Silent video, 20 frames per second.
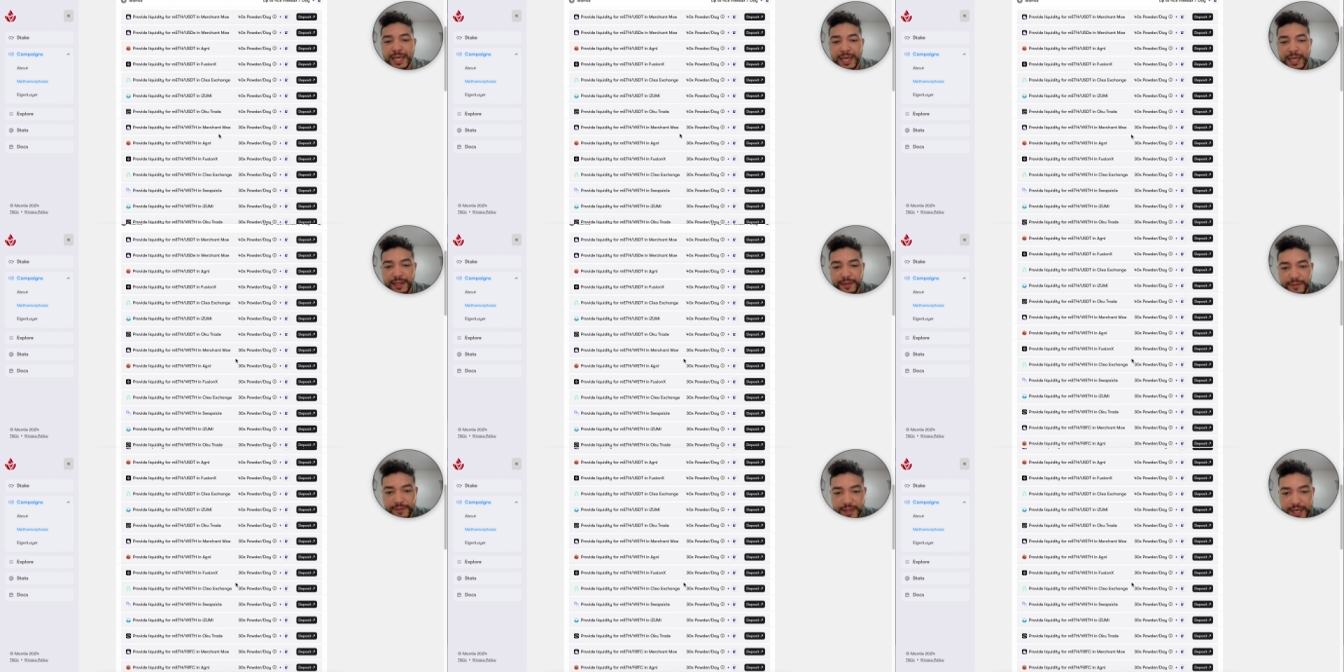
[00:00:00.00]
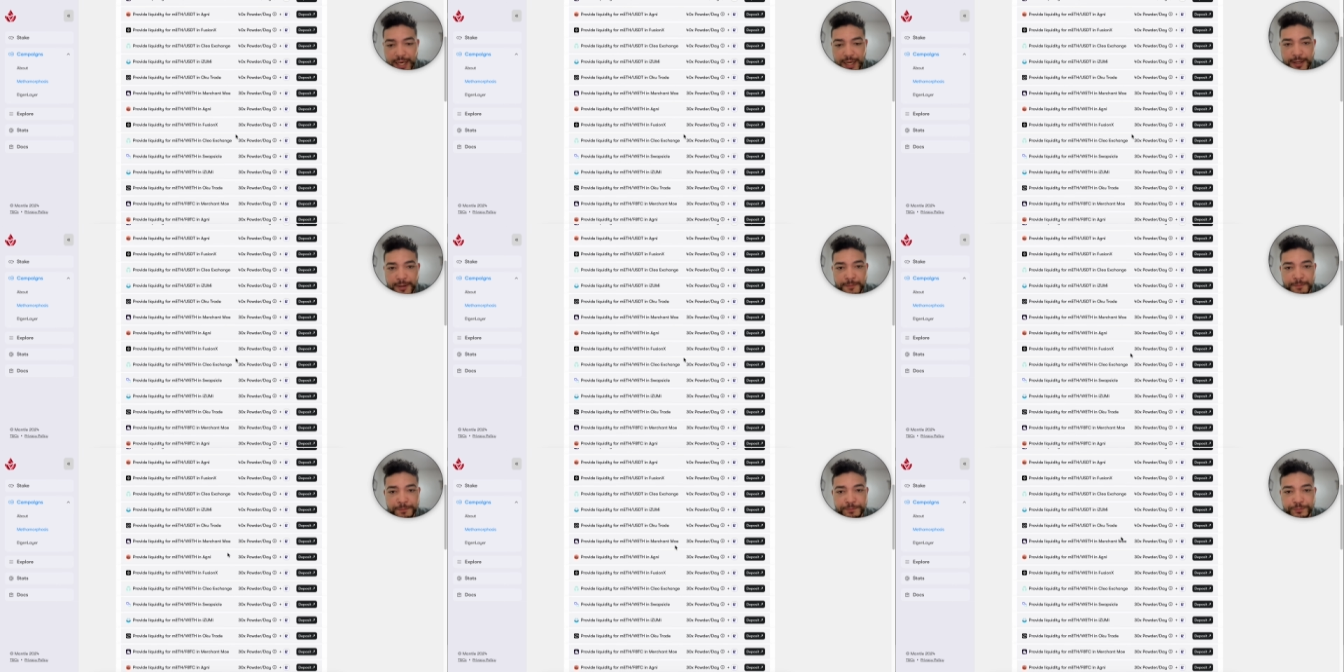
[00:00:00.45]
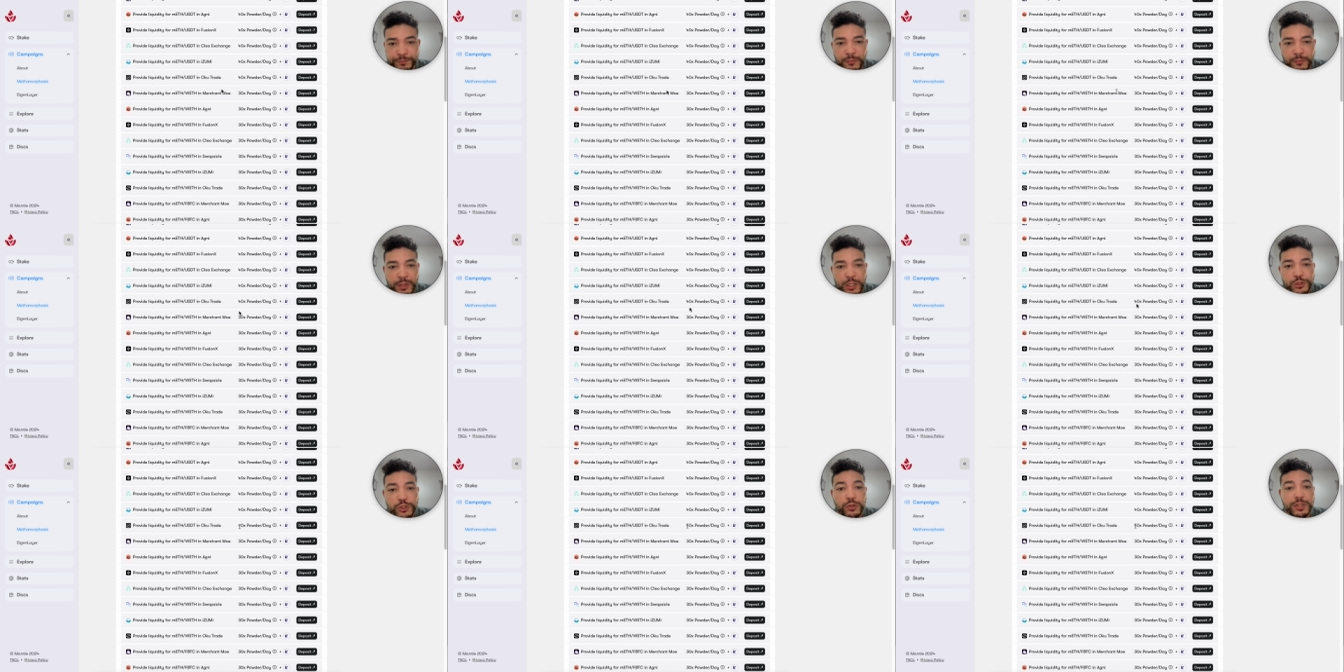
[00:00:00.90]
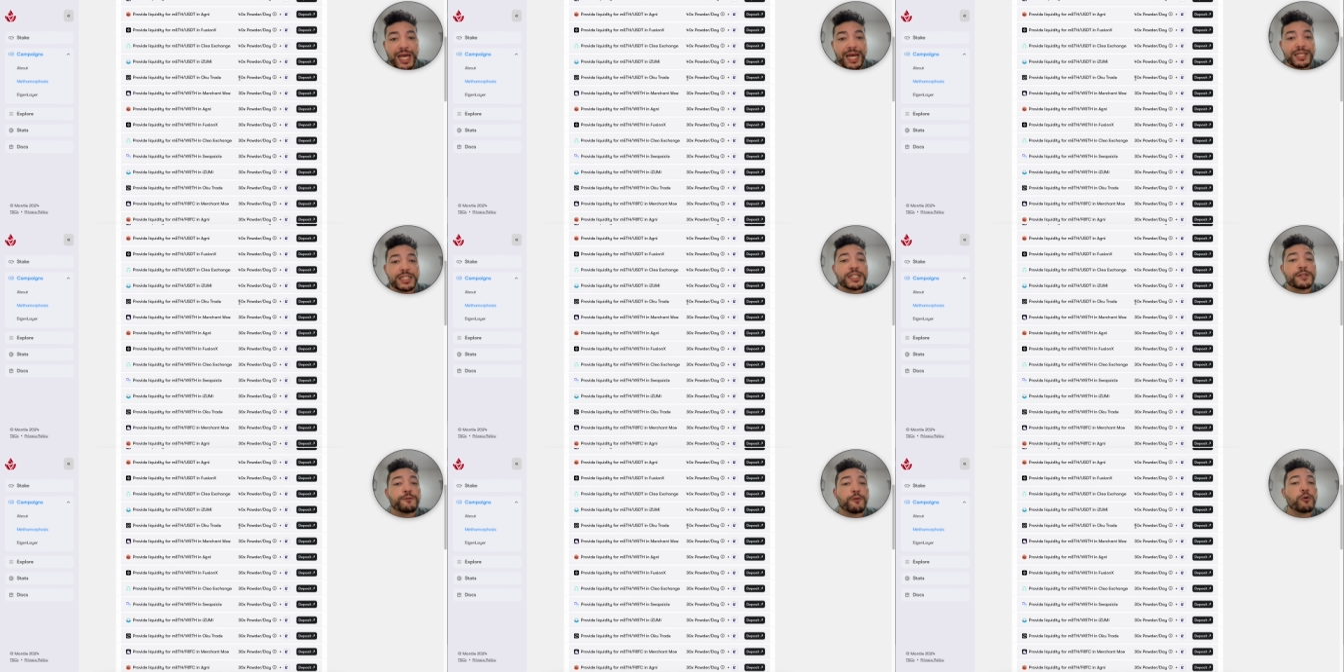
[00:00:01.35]
Then, so that
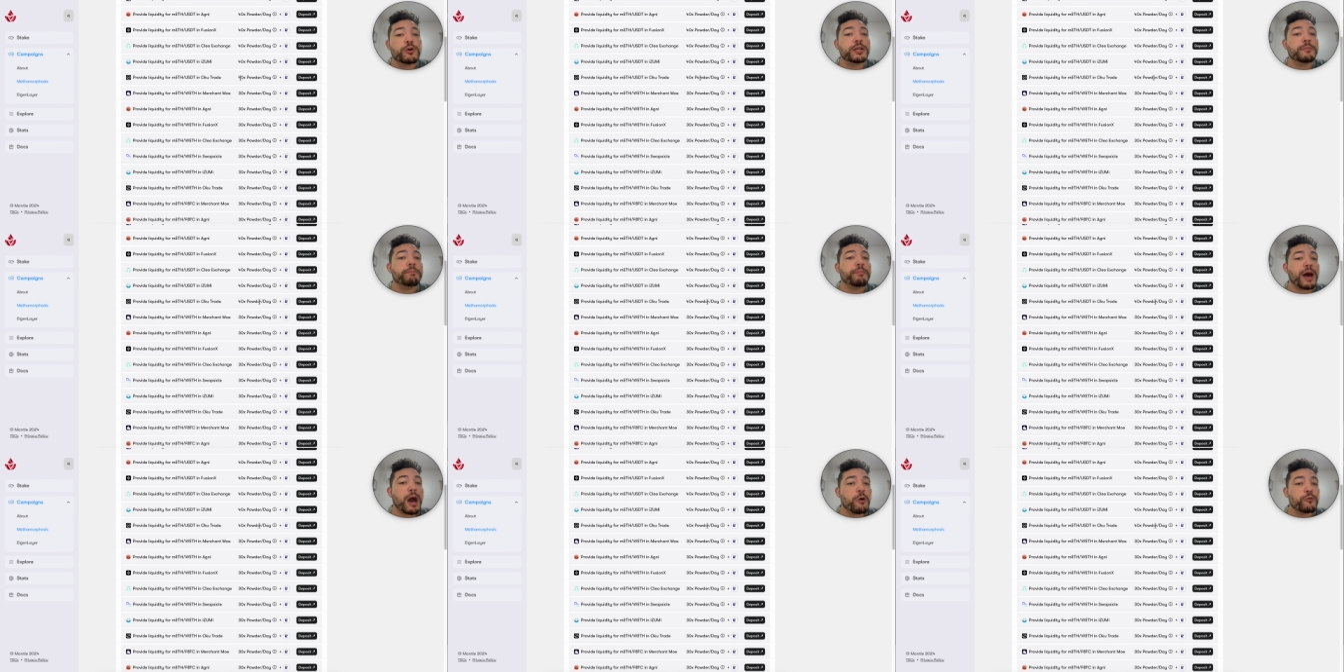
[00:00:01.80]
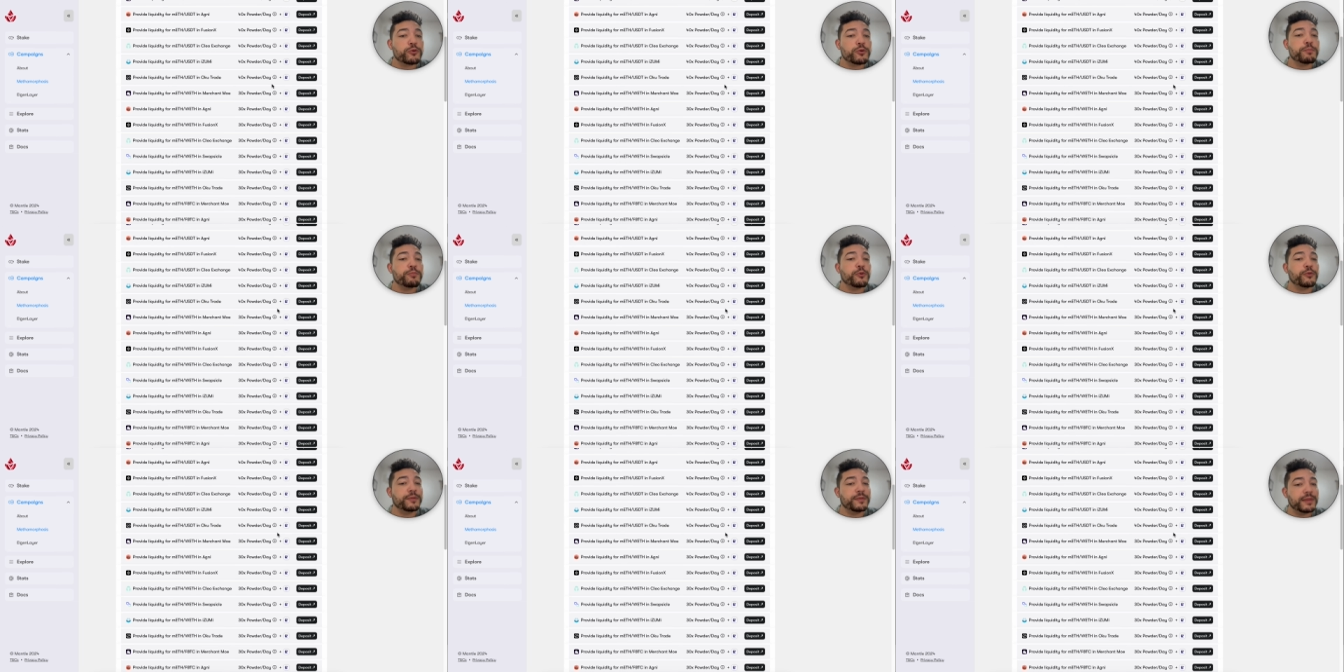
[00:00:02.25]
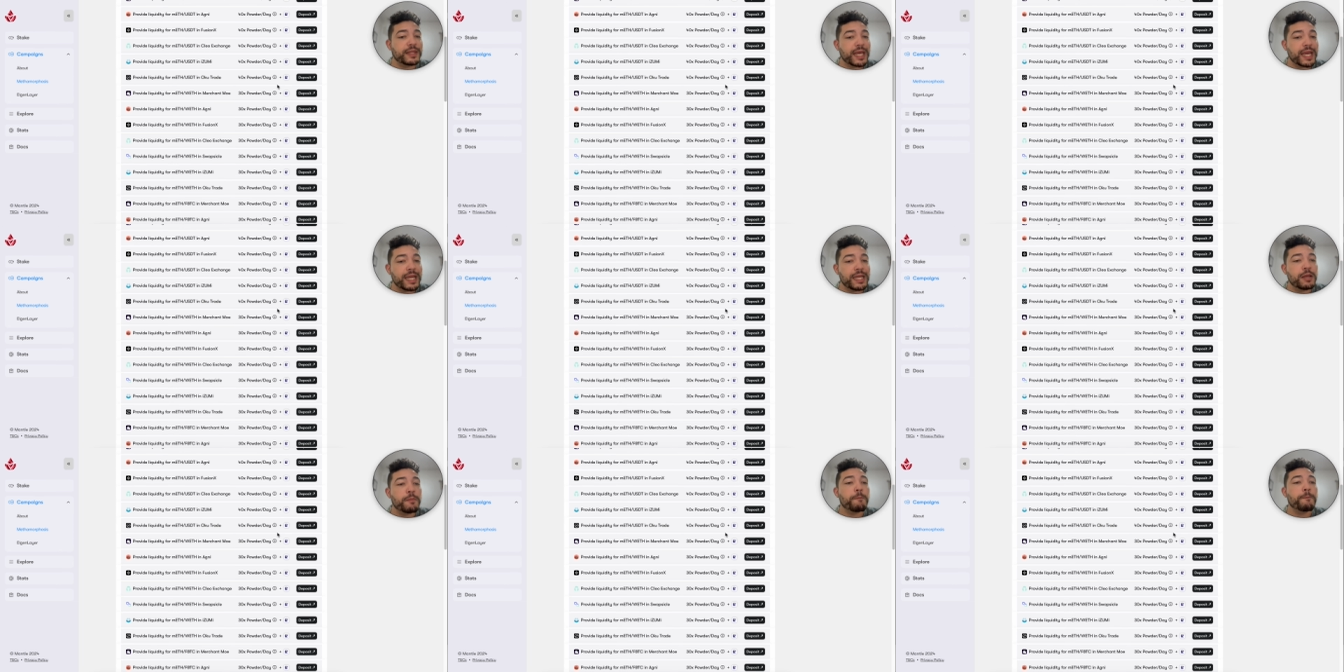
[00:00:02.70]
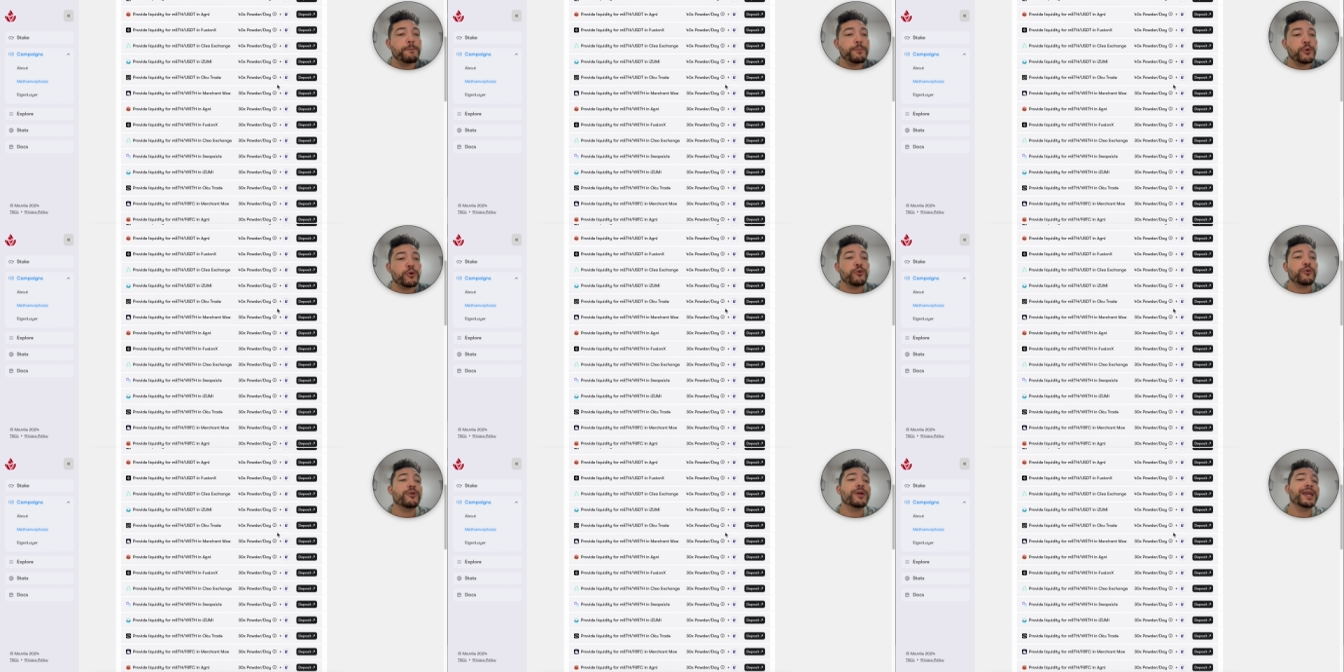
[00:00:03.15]
is 40 powder per day
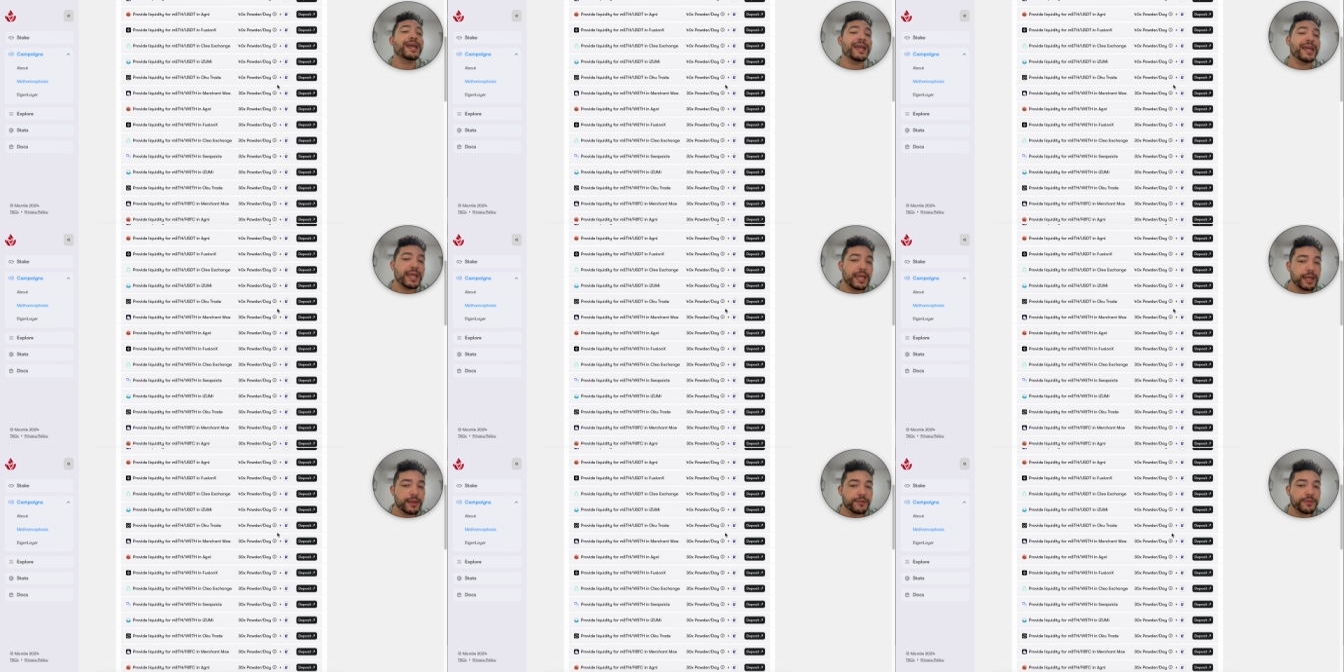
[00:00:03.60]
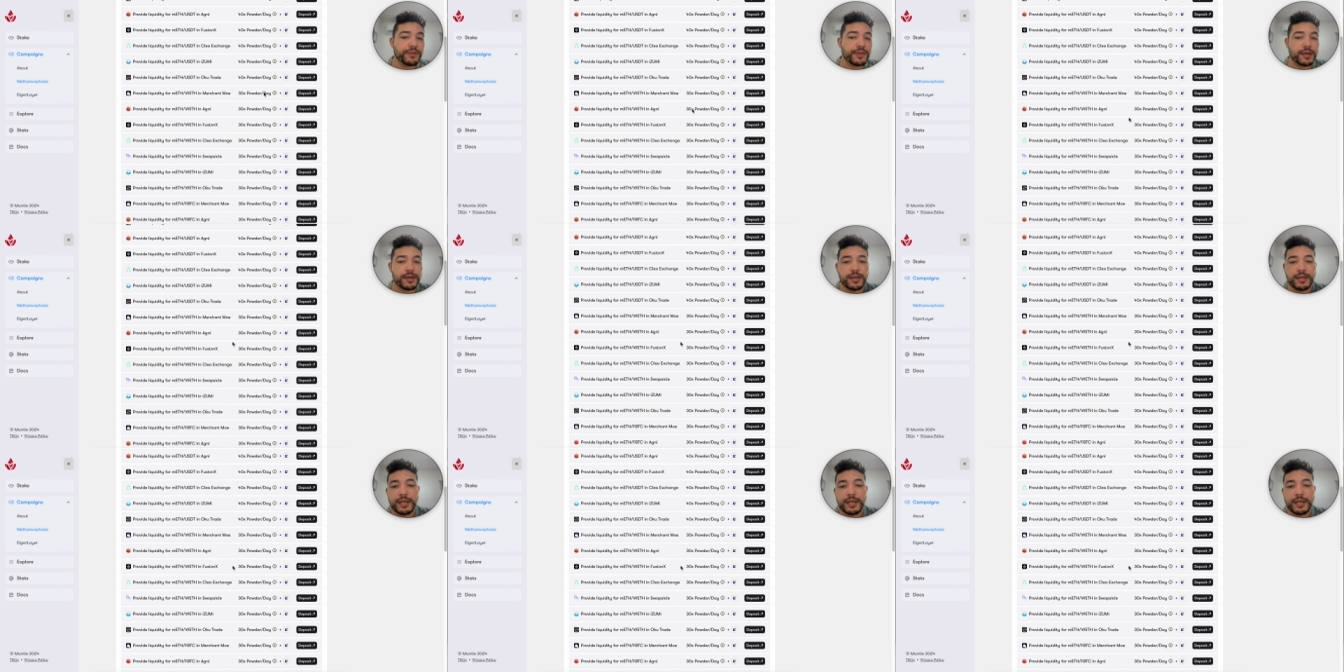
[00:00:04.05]
per ETH.